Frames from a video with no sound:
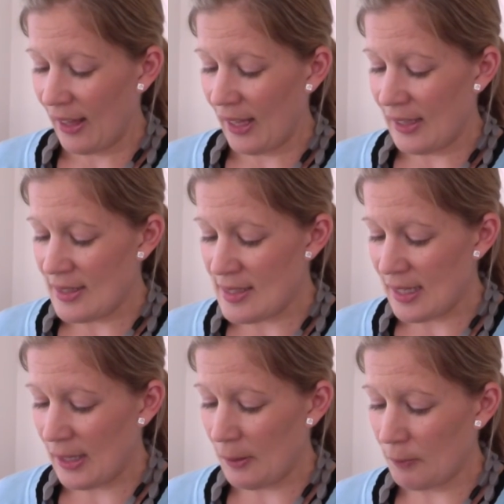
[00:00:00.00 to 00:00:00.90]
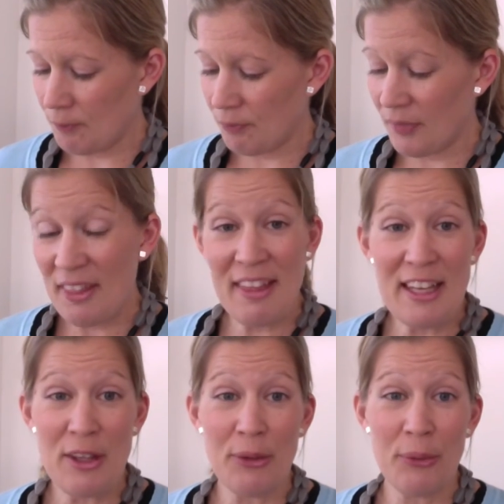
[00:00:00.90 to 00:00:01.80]
And
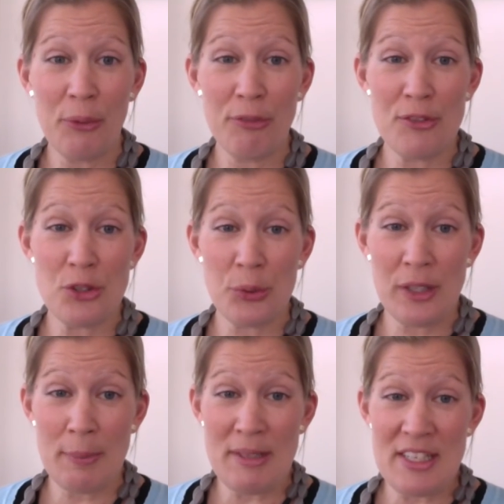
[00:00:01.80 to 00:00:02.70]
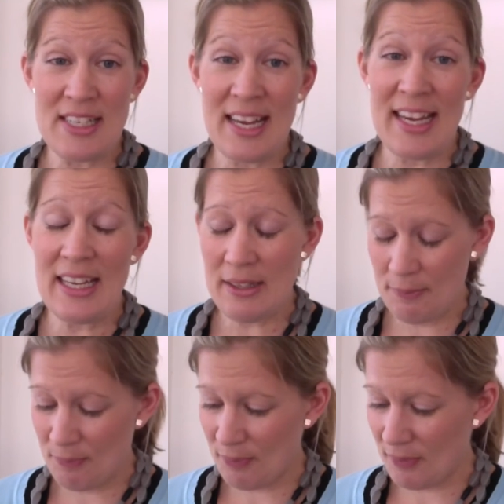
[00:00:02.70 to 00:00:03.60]
thank you all for joining me today.
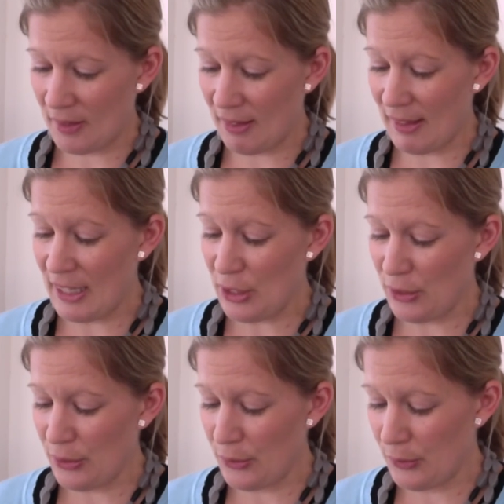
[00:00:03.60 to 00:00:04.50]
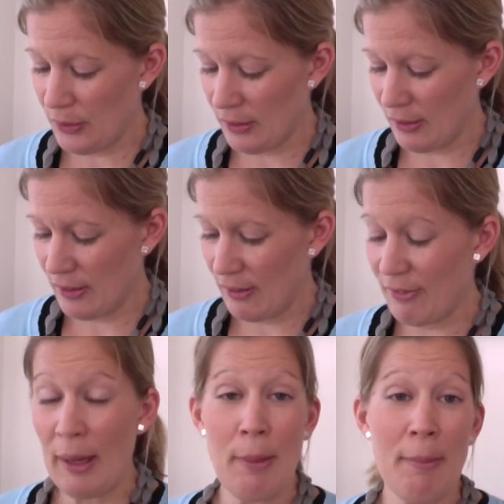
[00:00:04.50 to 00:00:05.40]
Thank you for
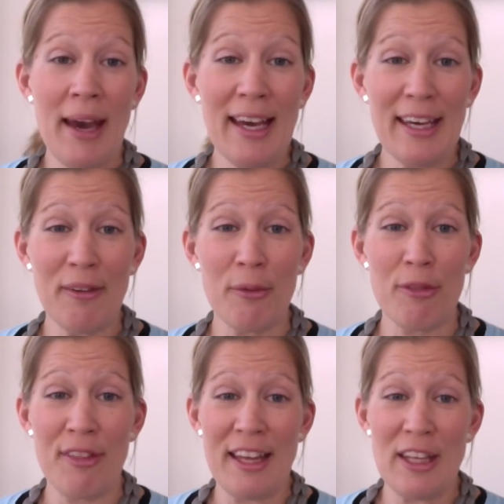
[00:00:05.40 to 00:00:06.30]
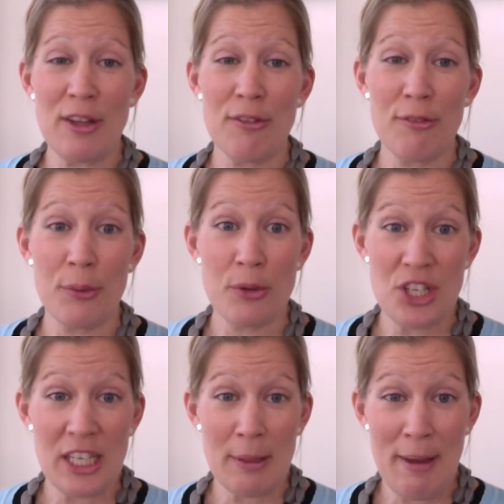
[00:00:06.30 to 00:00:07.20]
coming back, or thank you for
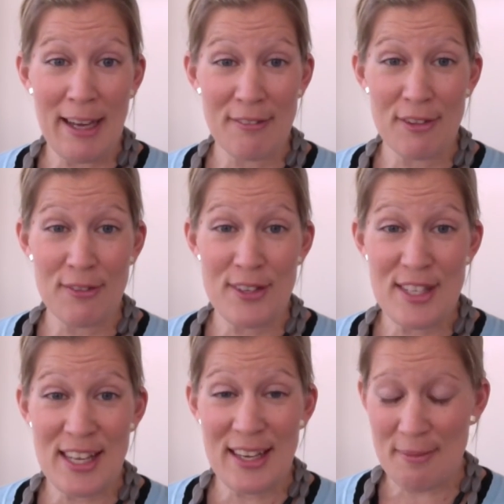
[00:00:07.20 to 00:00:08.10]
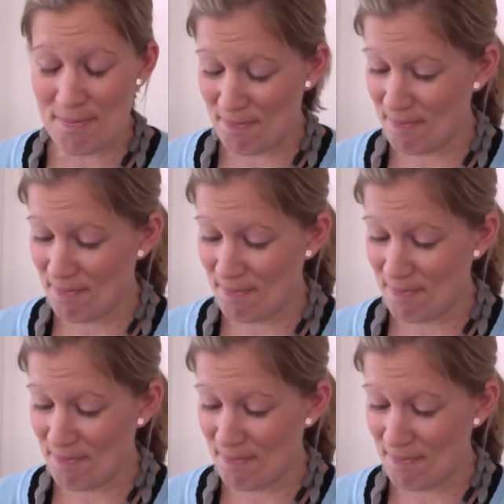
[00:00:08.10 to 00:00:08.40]
checking me out for the first time.